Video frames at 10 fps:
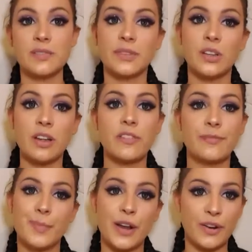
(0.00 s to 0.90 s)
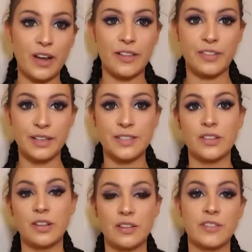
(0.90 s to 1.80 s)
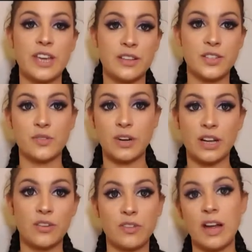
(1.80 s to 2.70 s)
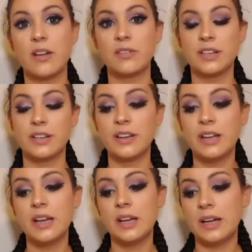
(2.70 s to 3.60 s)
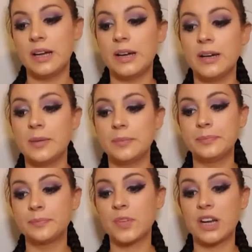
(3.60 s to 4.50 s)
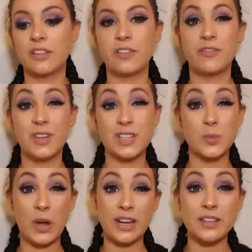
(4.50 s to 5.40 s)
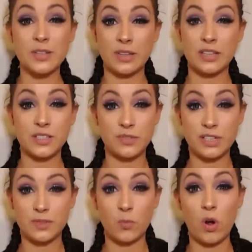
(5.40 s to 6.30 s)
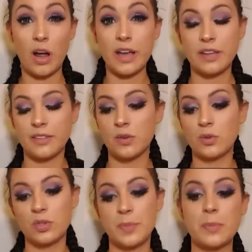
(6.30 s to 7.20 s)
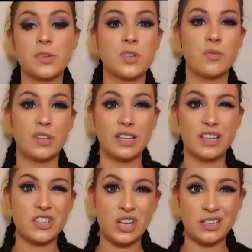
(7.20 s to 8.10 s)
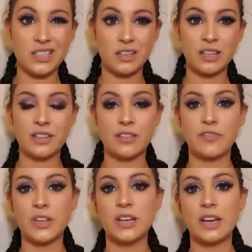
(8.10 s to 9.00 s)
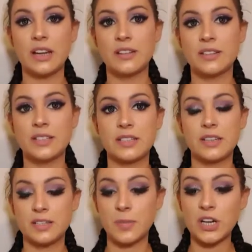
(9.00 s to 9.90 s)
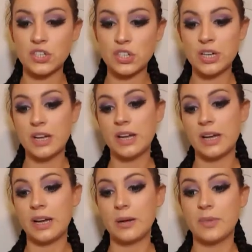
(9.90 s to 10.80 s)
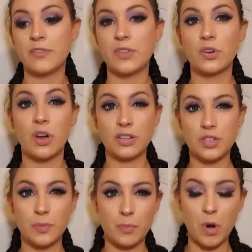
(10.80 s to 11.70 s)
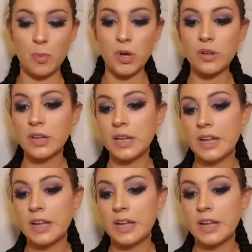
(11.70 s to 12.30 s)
a lot of men are athletes, a lot of kids are running around and getting their feet sweaty, so that's the reason why. And then older people don't really get a chance to clean their feet as much if they're not super mobile.